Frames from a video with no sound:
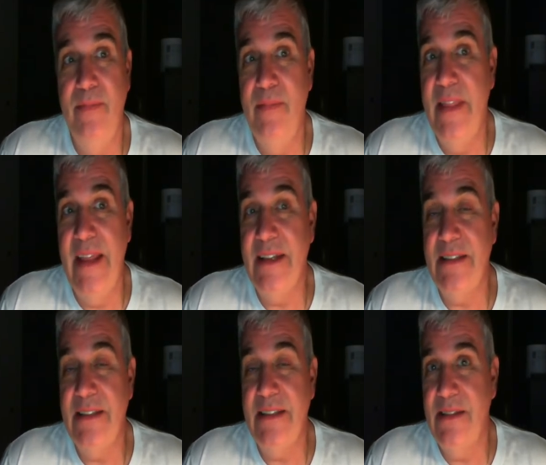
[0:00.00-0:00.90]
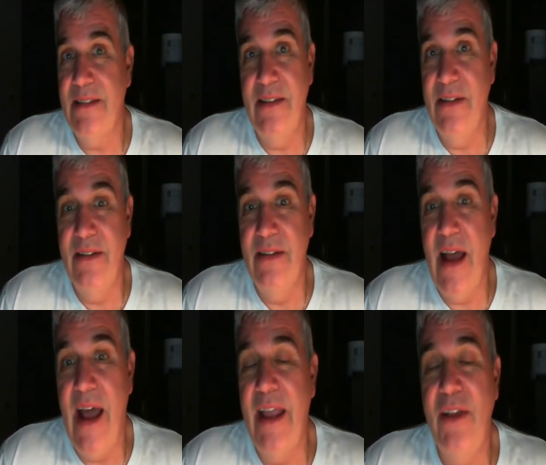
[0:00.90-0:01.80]
I
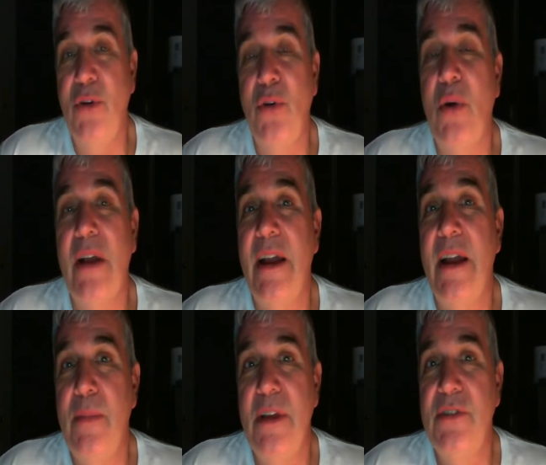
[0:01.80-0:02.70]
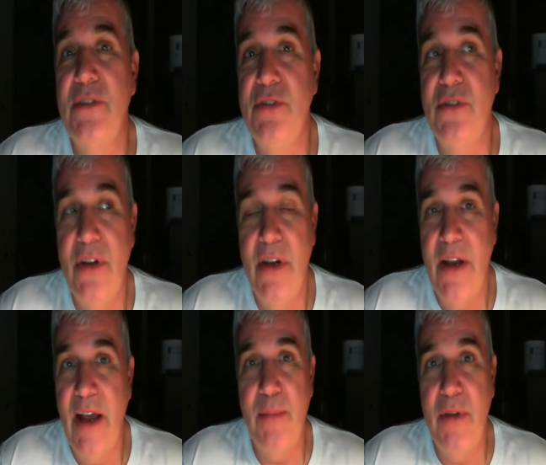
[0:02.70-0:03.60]
don't know what kind of
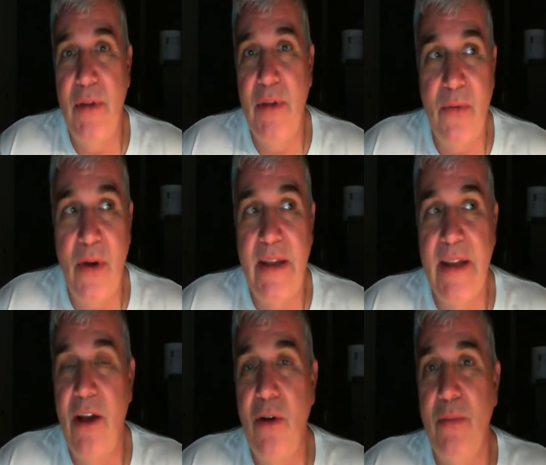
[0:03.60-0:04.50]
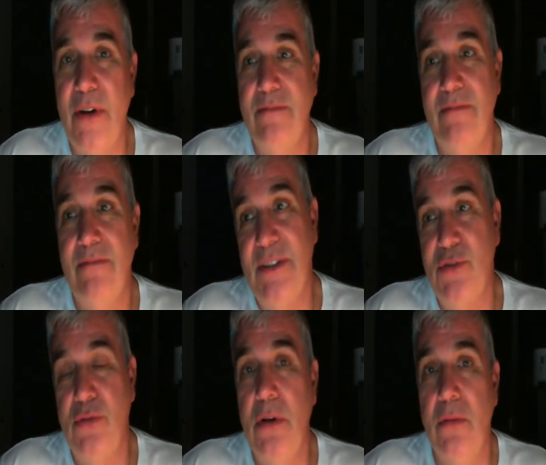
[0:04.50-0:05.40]
message I'm giving right now,
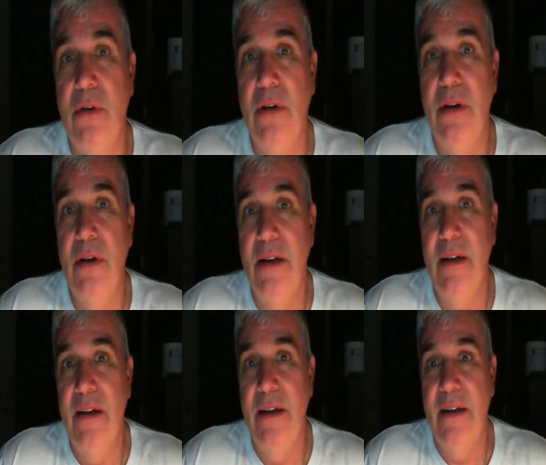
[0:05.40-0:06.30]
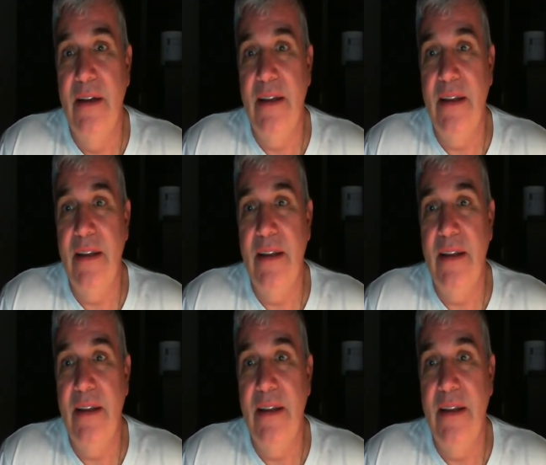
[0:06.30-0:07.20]
but that's true.
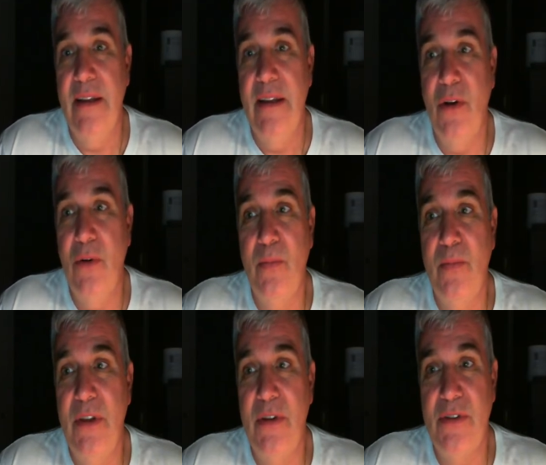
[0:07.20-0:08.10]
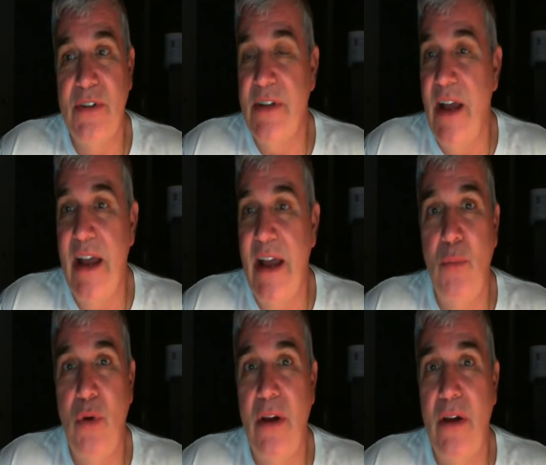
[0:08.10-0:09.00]
There's a time
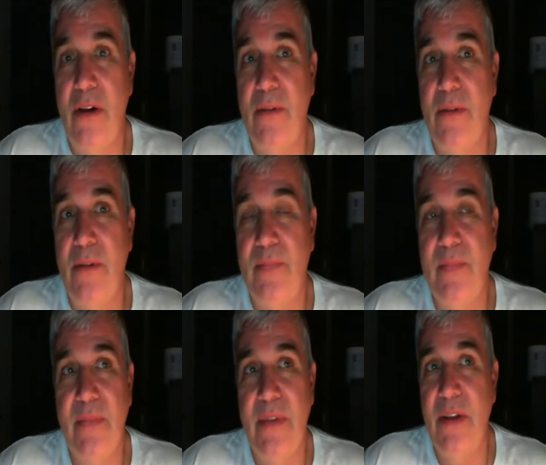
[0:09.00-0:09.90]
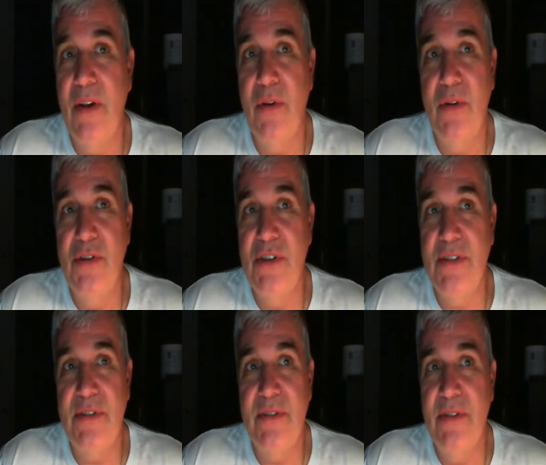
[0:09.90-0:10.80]
where you
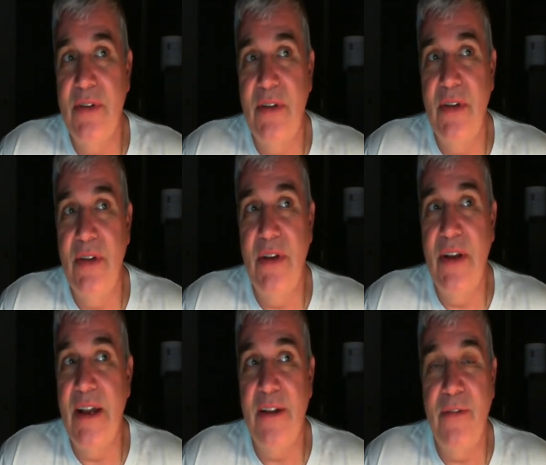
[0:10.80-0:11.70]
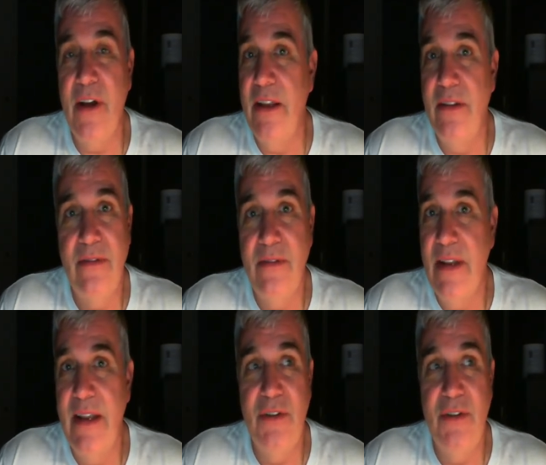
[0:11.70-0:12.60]
gotta fight,
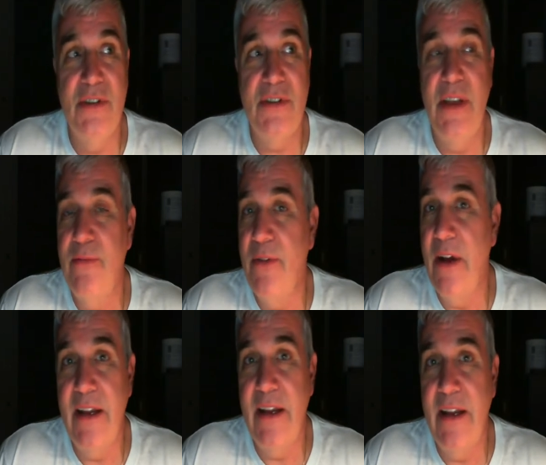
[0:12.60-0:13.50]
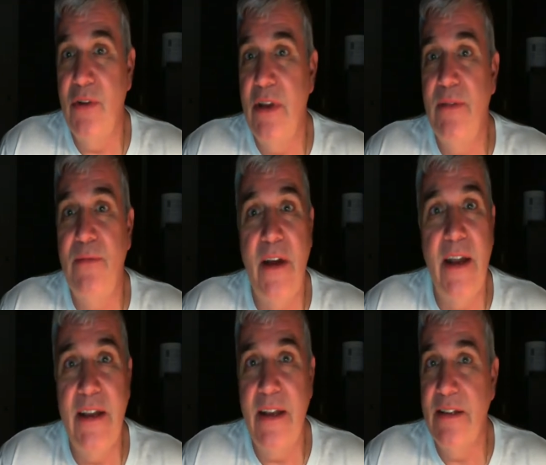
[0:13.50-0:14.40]
and you just fighting and you keep
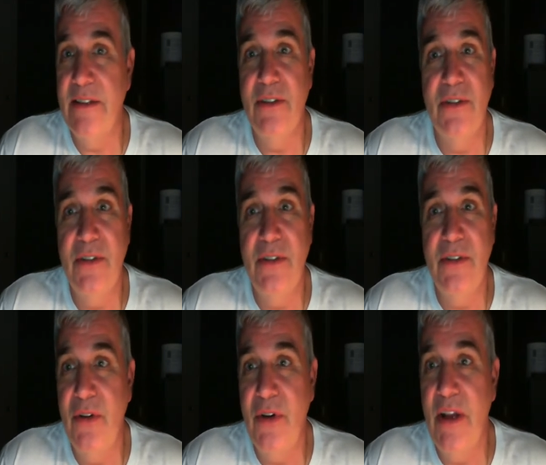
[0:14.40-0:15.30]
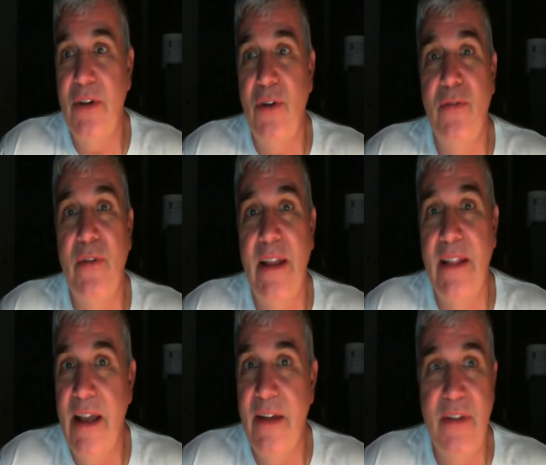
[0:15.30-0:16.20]
fighting until you got no fight
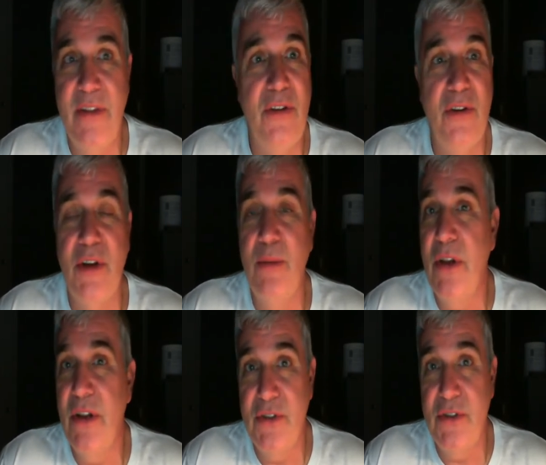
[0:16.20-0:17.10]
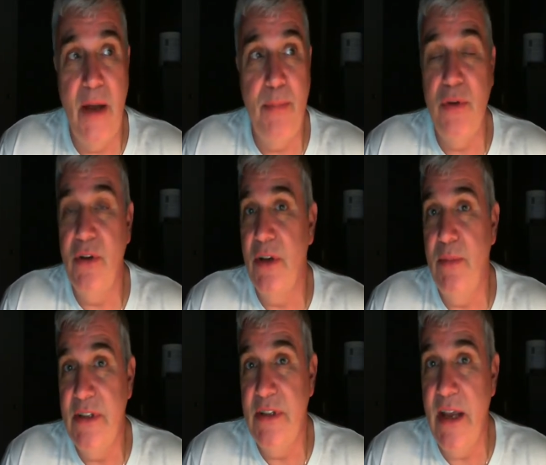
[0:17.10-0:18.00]
left. Either you're going to be on top or you're going to
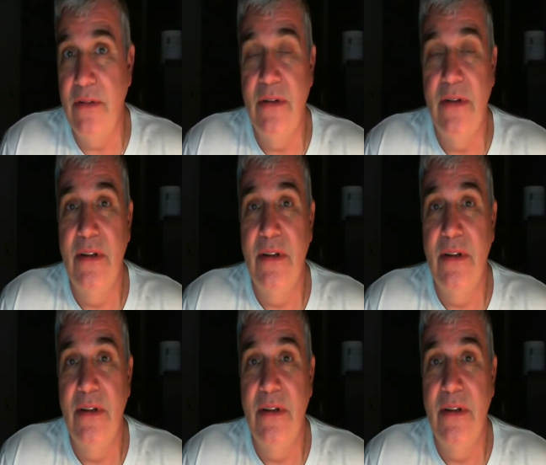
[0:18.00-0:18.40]
be dead.